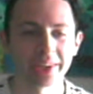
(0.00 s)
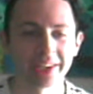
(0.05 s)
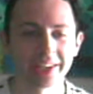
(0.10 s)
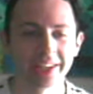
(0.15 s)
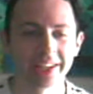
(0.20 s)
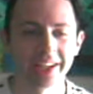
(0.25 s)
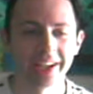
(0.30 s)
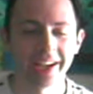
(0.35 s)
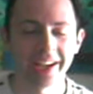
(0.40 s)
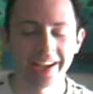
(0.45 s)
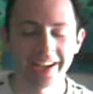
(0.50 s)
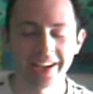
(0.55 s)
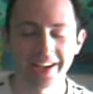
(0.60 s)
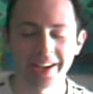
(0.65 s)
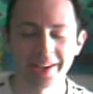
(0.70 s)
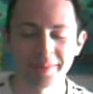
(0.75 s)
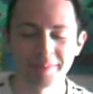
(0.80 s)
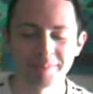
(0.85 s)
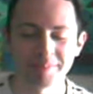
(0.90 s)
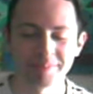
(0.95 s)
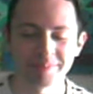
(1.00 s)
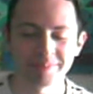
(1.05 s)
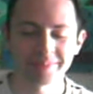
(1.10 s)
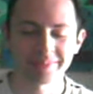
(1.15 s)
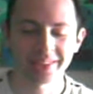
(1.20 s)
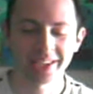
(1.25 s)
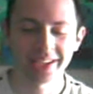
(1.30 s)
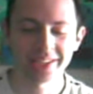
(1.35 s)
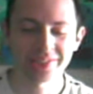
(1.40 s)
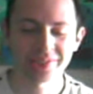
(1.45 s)
And
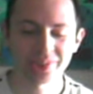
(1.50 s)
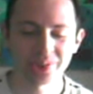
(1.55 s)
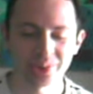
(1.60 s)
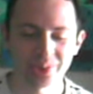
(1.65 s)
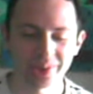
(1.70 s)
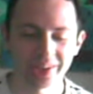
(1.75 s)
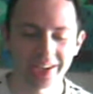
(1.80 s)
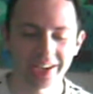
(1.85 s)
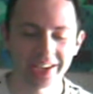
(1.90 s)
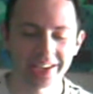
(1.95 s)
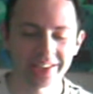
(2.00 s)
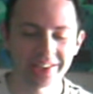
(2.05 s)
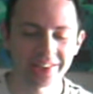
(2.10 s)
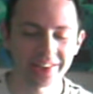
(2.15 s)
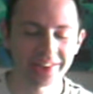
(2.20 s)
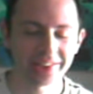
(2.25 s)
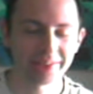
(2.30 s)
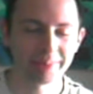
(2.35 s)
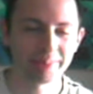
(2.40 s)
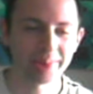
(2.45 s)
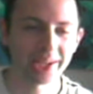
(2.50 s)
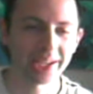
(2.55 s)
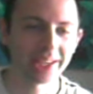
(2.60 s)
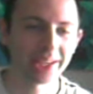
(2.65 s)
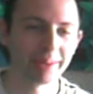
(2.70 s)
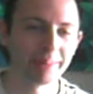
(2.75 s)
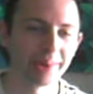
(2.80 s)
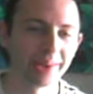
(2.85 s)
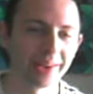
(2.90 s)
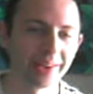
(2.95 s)
so I talked to Maggie
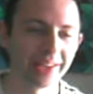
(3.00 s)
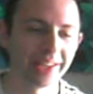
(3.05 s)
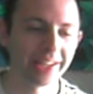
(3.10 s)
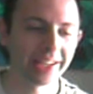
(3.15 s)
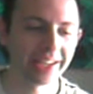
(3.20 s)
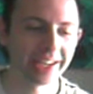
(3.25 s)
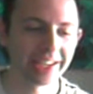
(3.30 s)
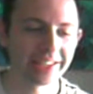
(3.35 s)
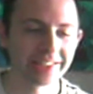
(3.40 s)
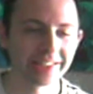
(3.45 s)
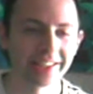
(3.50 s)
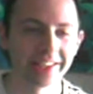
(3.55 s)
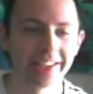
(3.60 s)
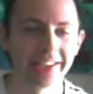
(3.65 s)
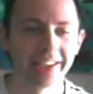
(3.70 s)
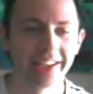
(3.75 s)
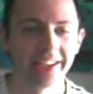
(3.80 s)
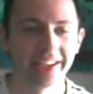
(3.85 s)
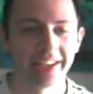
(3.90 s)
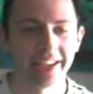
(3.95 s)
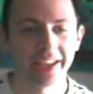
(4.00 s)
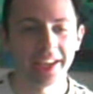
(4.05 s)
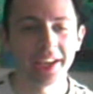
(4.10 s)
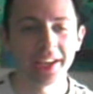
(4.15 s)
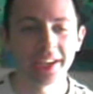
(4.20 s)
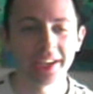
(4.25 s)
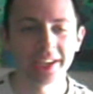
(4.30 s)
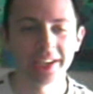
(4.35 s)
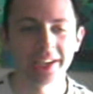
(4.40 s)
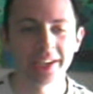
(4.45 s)
about it, and I said,
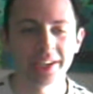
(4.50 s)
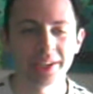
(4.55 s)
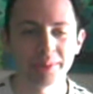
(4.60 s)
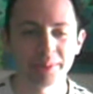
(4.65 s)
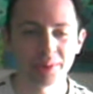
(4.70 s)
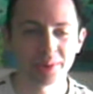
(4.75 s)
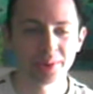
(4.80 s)
hey, you want to go to